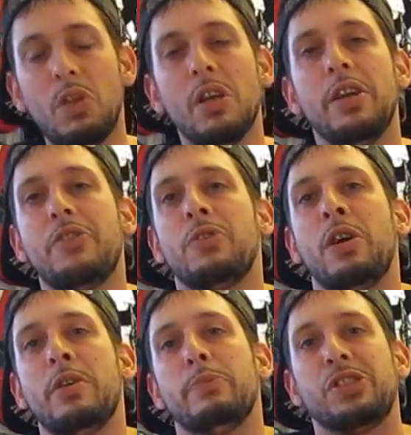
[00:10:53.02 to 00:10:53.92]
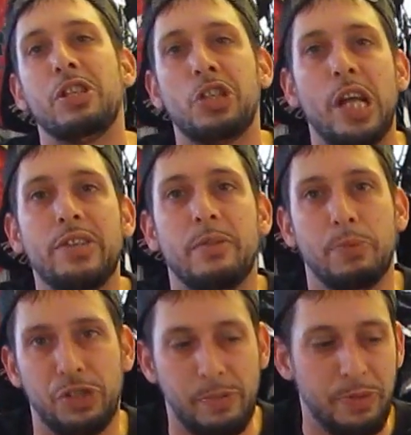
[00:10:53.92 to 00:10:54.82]
Another 100% chance of
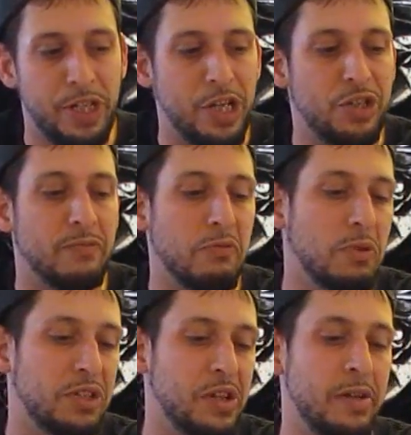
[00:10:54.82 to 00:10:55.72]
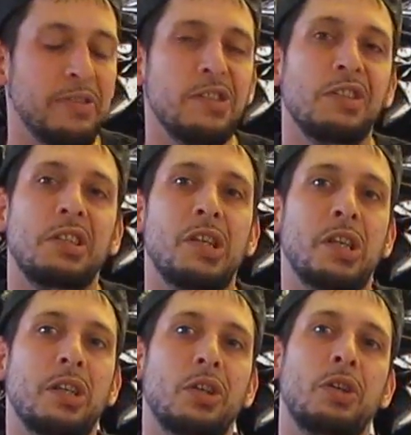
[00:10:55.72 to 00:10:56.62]
precipitation for Wednesday.
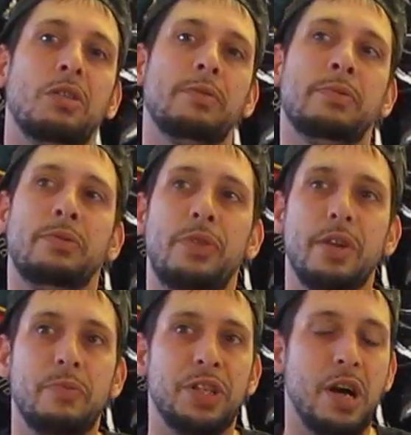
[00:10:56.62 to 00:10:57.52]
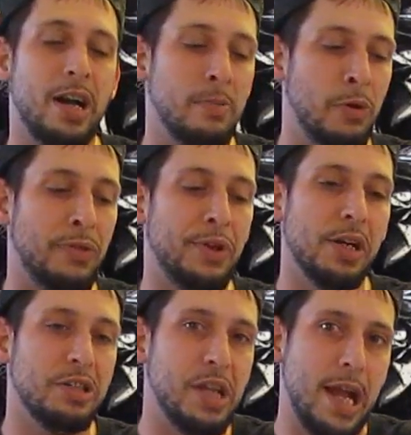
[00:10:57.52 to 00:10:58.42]
Then we talk about
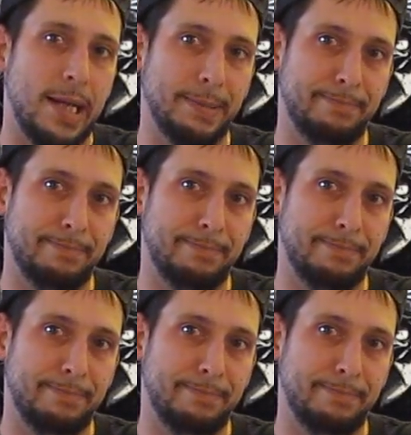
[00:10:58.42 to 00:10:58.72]
Thursday.